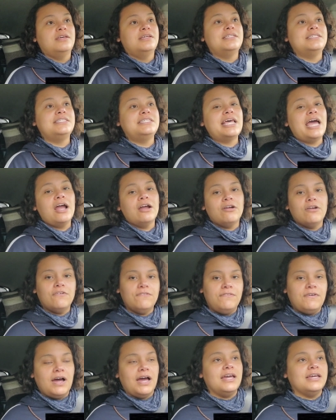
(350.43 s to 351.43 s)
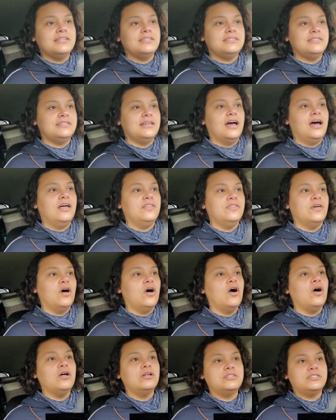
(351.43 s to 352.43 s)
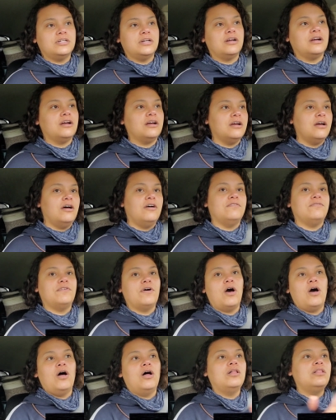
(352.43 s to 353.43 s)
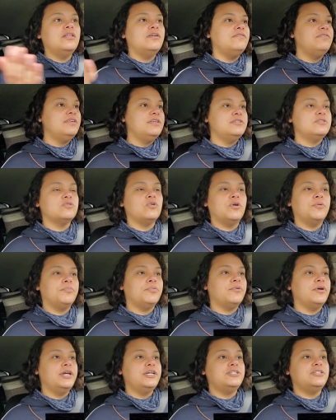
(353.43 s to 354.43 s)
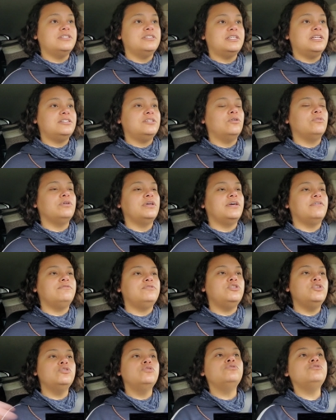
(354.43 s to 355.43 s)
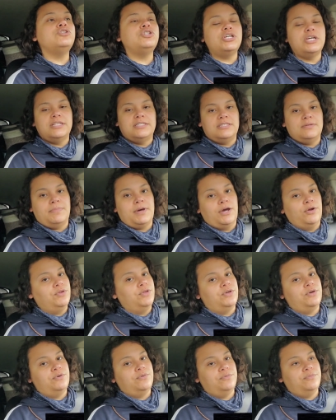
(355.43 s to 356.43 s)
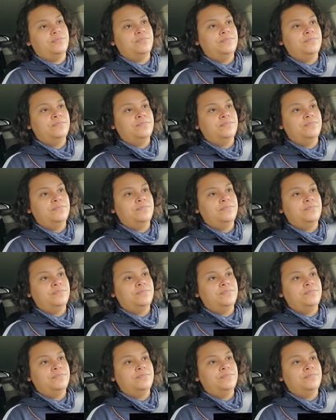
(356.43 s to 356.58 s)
sacrificed on the altar of all of these corporations that don't give two shits about you,